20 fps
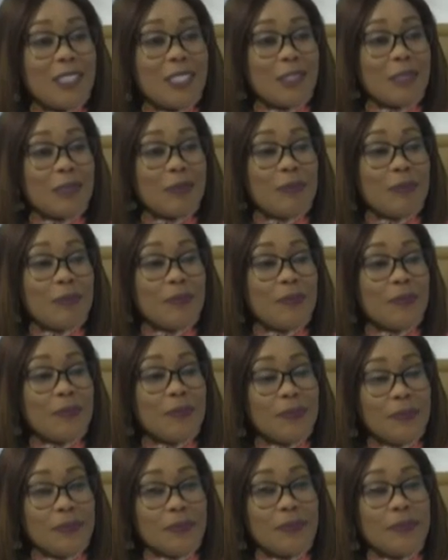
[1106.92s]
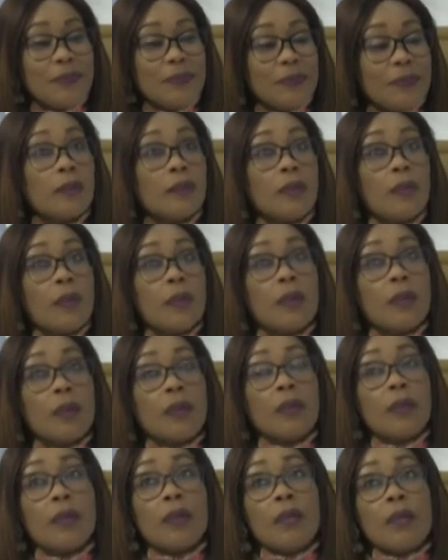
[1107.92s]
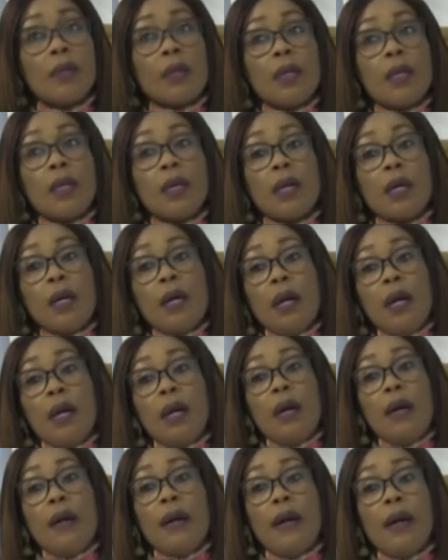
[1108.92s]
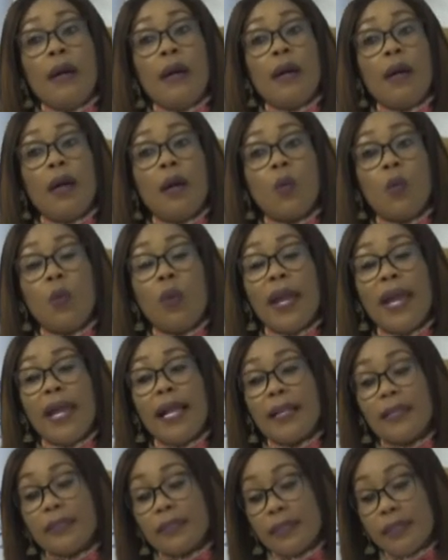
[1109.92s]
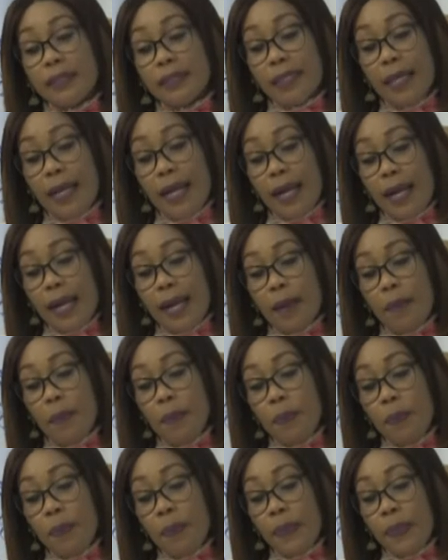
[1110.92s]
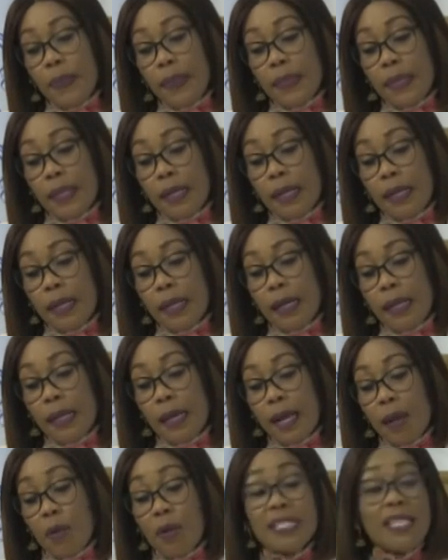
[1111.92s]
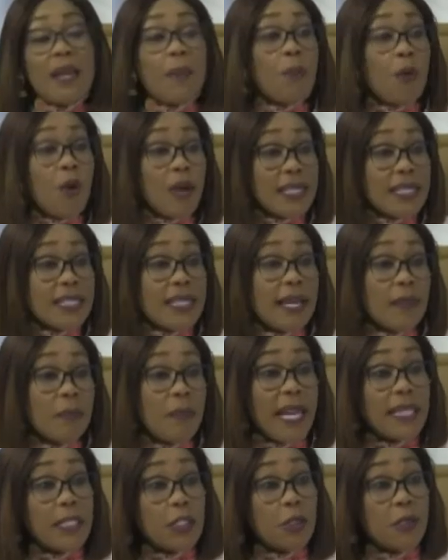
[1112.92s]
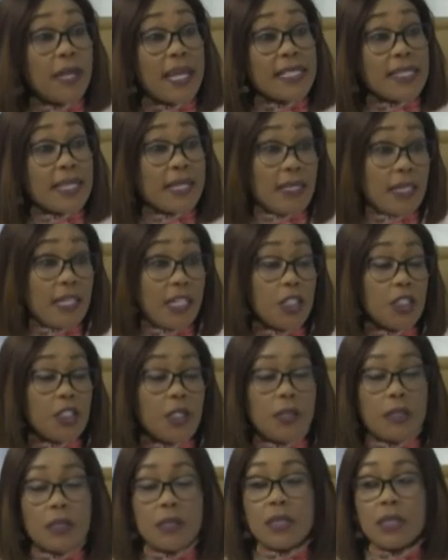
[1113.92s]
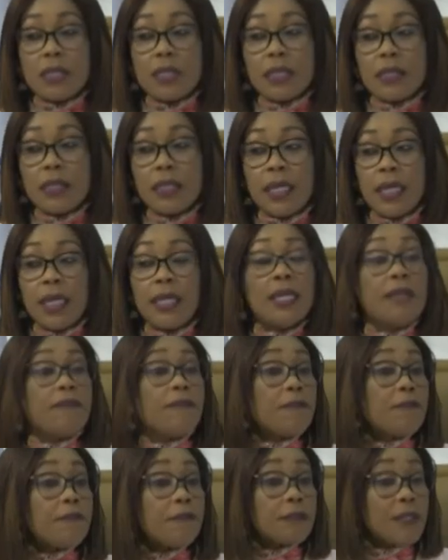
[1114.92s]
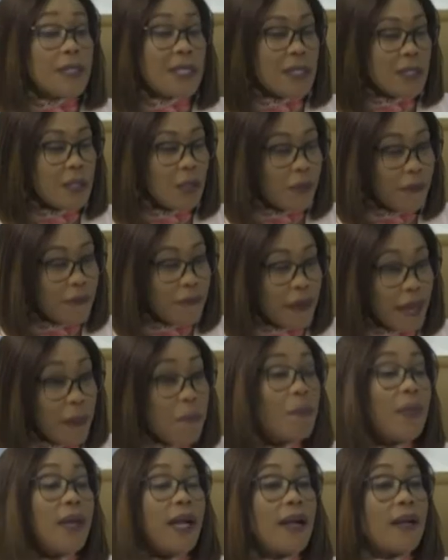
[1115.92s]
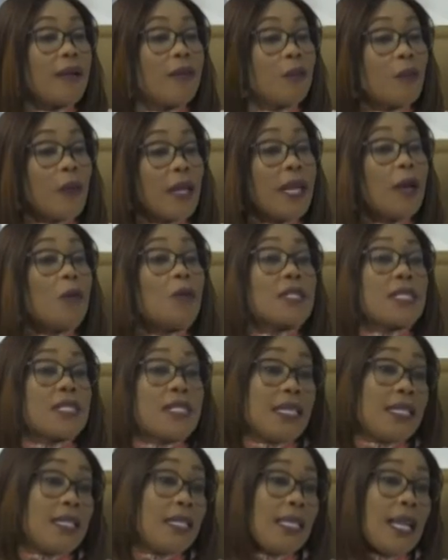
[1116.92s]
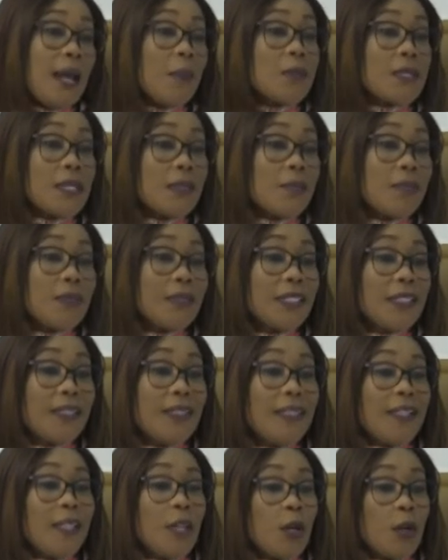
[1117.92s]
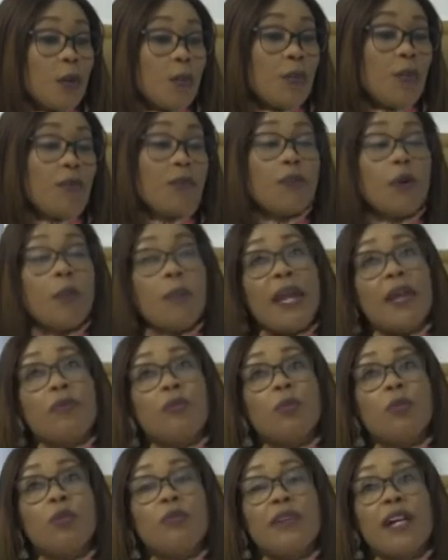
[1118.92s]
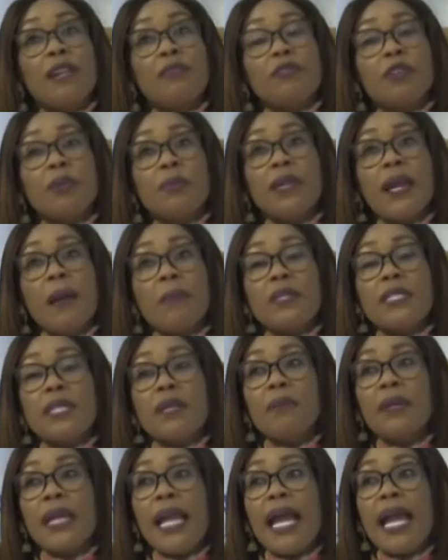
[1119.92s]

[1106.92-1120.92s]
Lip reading: So how does it feel like working as a BOT chair? Well, I was appointed by the United Nations in November when I was still in NAPTIP, before my removal from NAPTIP.